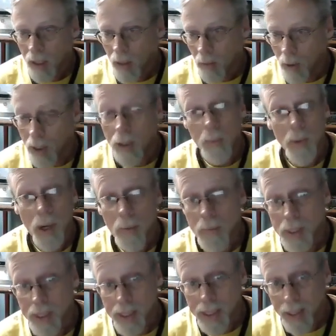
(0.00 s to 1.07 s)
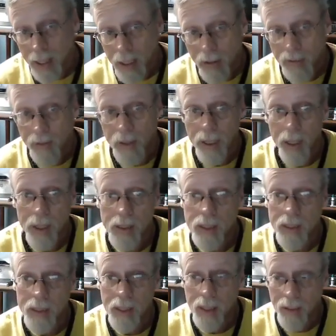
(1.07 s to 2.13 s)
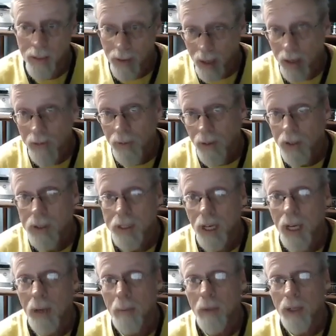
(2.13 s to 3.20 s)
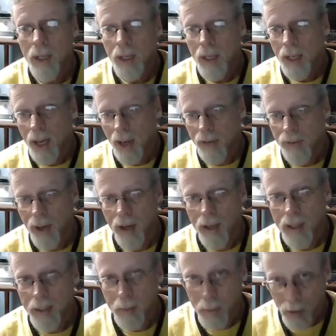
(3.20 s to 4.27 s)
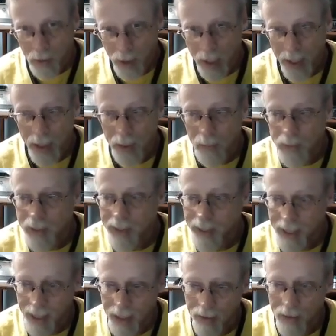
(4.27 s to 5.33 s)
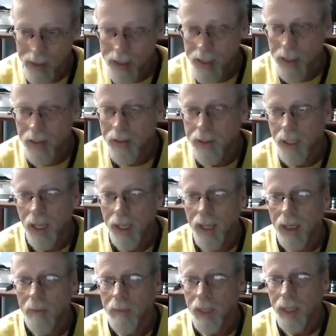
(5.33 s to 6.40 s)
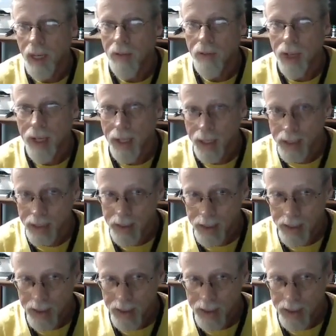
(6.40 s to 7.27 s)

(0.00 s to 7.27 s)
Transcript: One of the problems it did not fix is the very first time I fired up params every single time that I ran